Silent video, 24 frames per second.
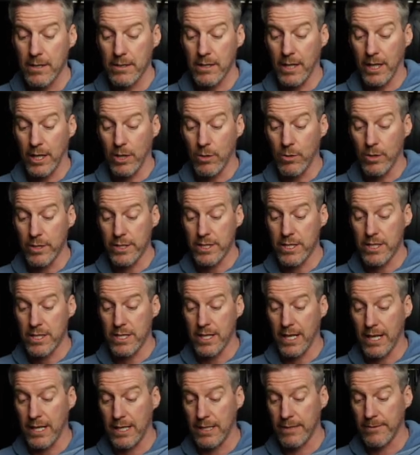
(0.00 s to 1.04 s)
They go on to
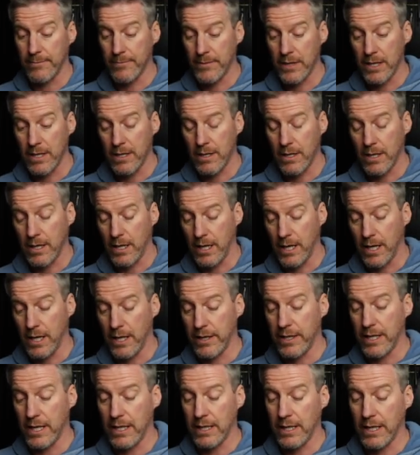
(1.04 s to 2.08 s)
say
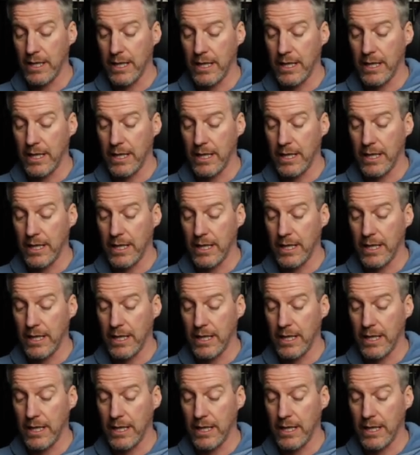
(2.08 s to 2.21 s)
that